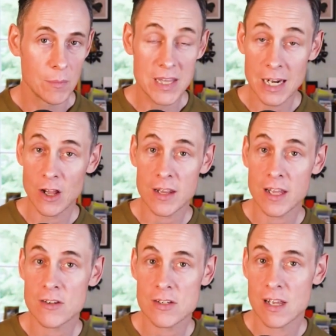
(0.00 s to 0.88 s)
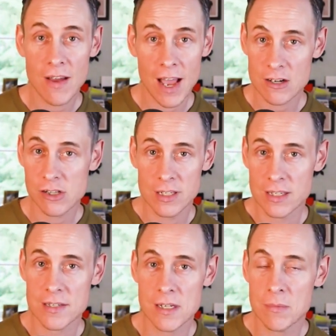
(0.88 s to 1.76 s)
But then a lot of the other stuff actually
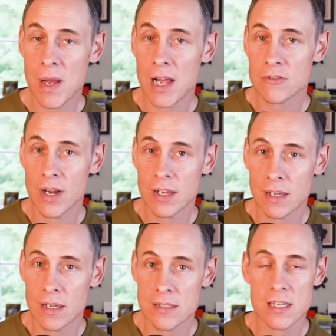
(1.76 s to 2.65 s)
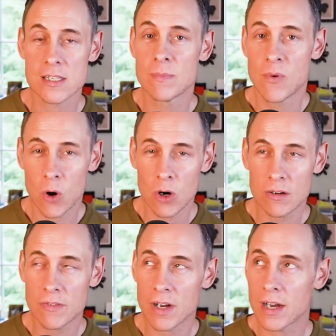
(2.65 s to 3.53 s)
doesn't impact rankings. It's more
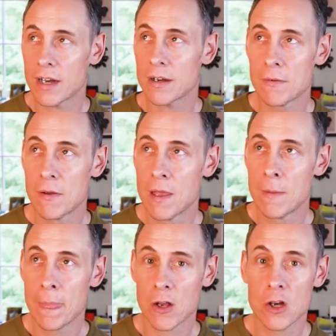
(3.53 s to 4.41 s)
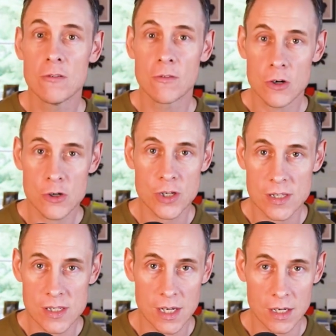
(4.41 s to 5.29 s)
of a
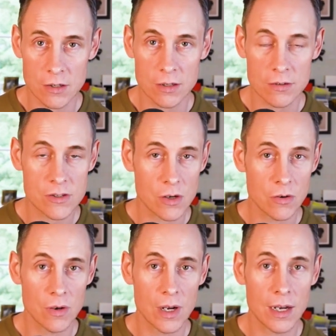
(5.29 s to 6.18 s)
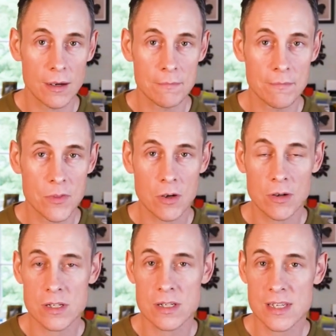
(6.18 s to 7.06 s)
conversion signal. So um, mm-hmm.
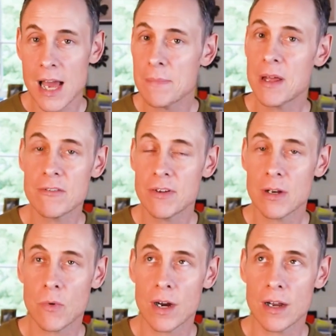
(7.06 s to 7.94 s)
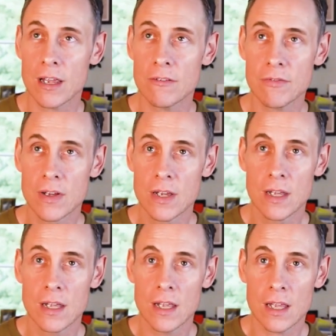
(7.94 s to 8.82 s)
there is a side benefit where if
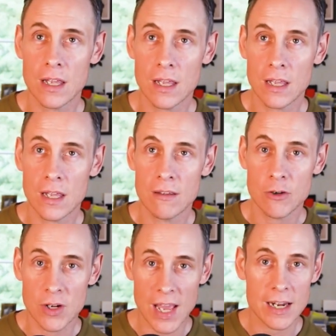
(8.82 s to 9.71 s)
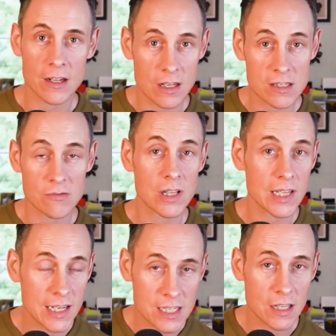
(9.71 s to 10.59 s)
if you're getting lots of
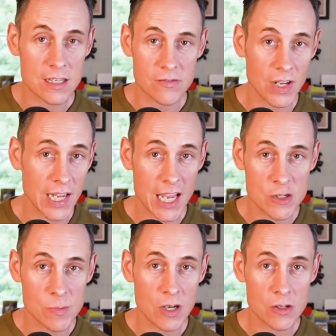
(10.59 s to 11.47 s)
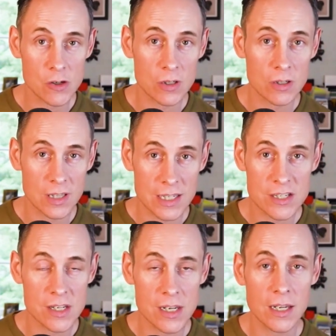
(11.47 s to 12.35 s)
clicks and lots of engagement on your
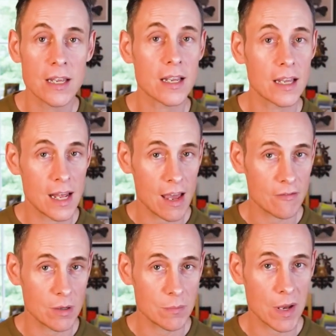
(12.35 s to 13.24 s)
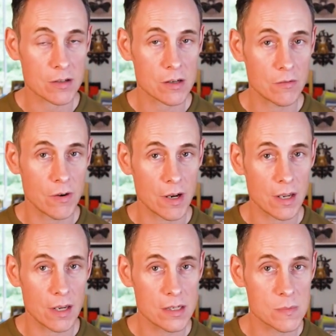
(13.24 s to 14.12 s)
listing, it can have an impact on
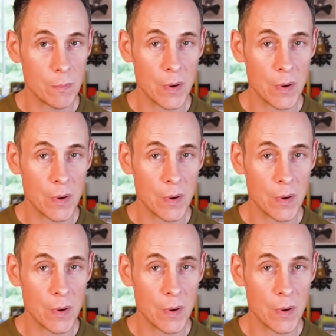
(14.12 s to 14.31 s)
rankings.